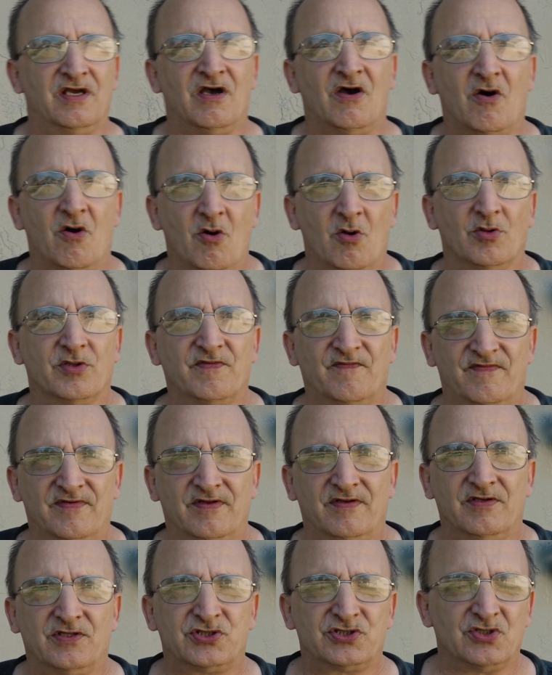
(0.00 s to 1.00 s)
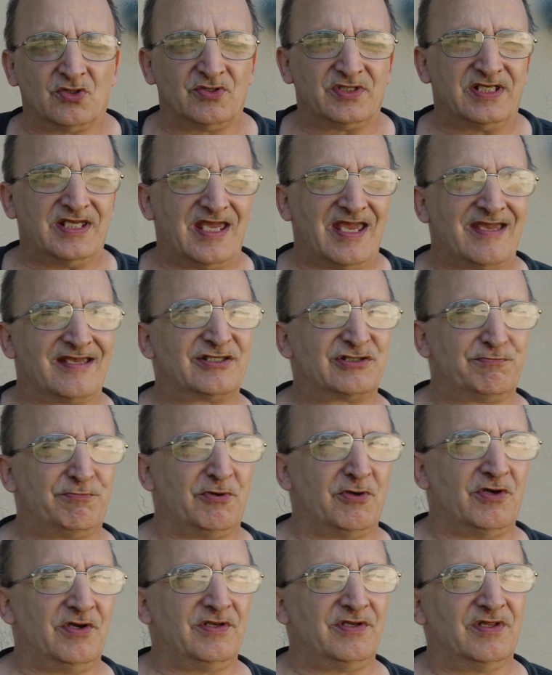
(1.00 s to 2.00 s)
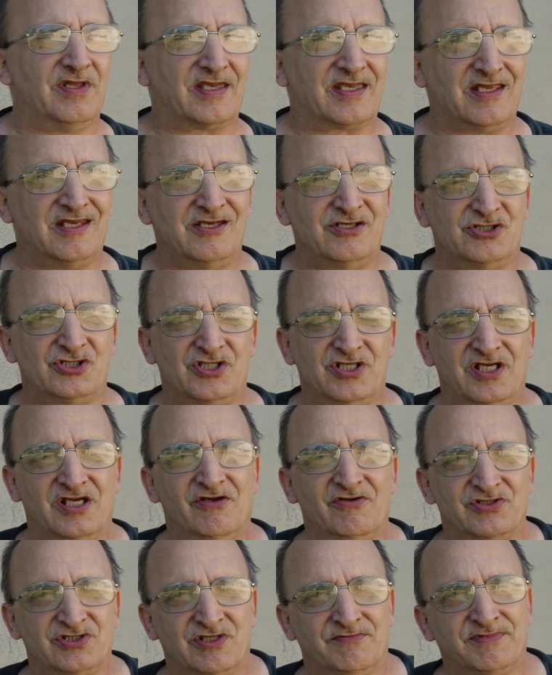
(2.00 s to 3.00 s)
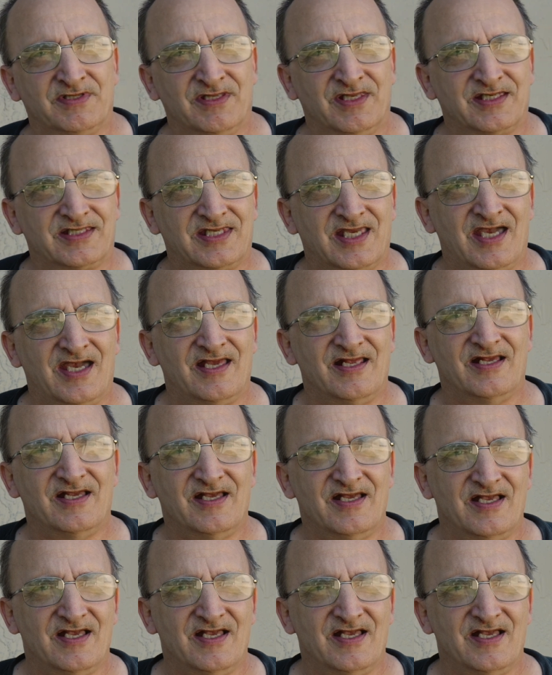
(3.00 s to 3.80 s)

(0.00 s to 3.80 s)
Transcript: a hold of a Sony expert, like an engineer or something like that.